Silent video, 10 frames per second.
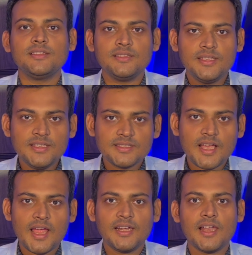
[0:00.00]
These
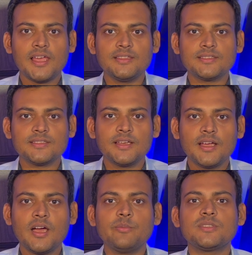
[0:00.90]
guidelines
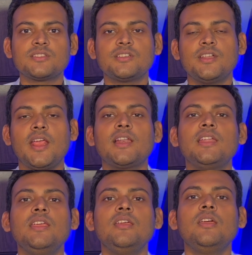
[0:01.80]
comes
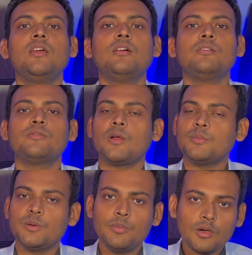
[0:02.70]
directly
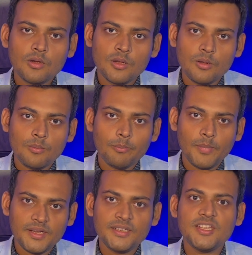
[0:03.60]
from the book
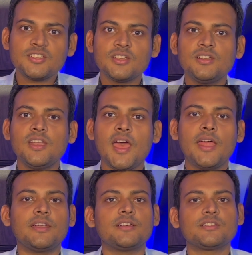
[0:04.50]
Meditation
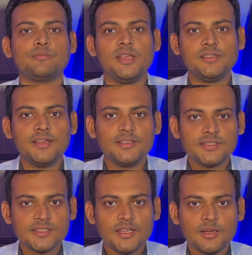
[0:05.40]
and Its
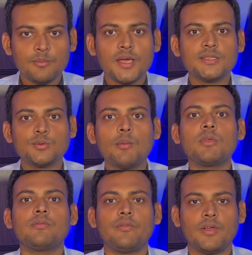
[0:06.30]
Methods by
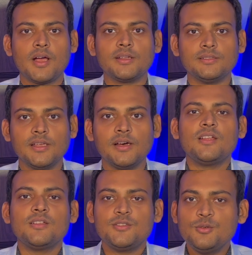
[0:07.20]
Swami Vivekananda.
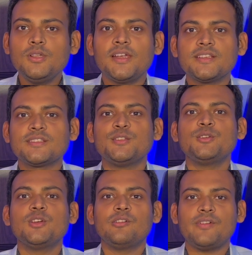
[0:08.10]
Do let us know
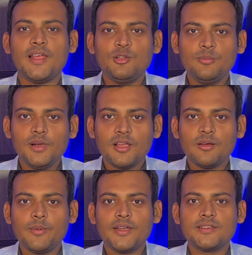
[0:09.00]
your valuable
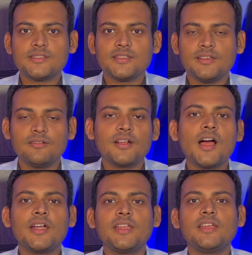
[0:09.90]
comments
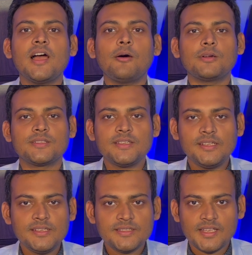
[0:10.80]
regarding our
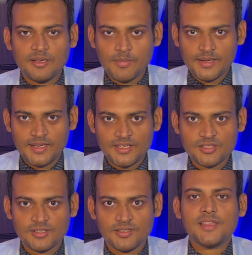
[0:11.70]
series in
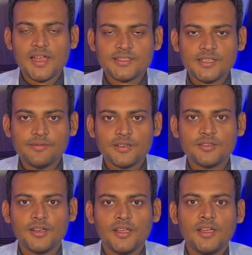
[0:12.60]
meditation. That's it for
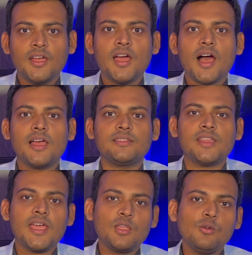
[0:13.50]
today. I
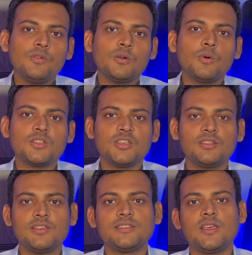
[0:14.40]
thank you for
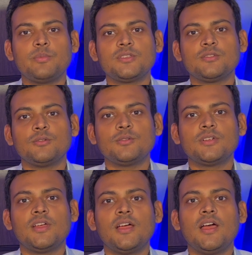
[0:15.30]
watching this episode
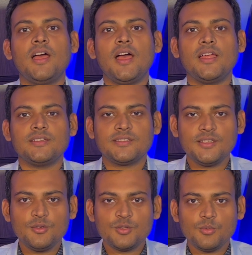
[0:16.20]
and see
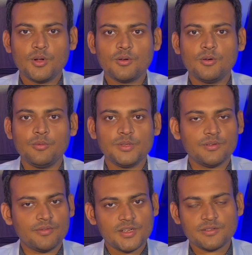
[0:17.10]
you tomorrow with a
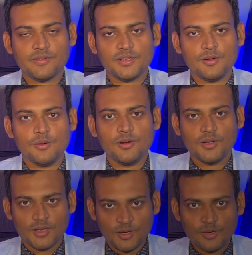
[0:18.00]
fresh video.
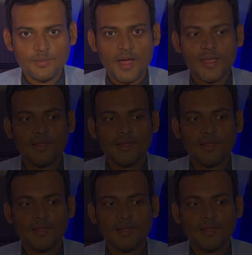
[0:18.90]
Goodbye.